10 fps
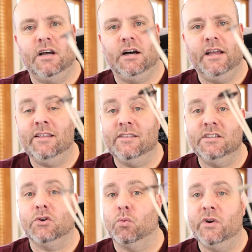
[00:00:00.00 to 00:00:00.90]
uh, and
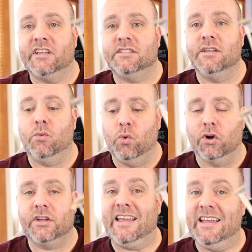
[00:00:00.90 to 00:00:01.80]
these are wicks that
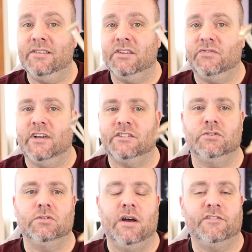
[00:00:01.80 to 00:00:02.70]
work in this
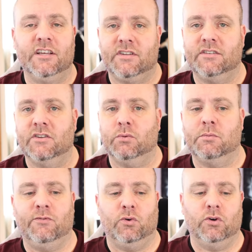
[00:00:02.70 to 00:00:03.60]
vessel. I've tested this
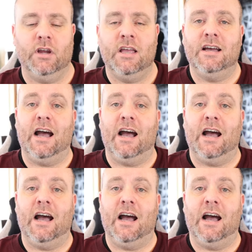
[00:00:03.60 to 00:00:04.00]
one before.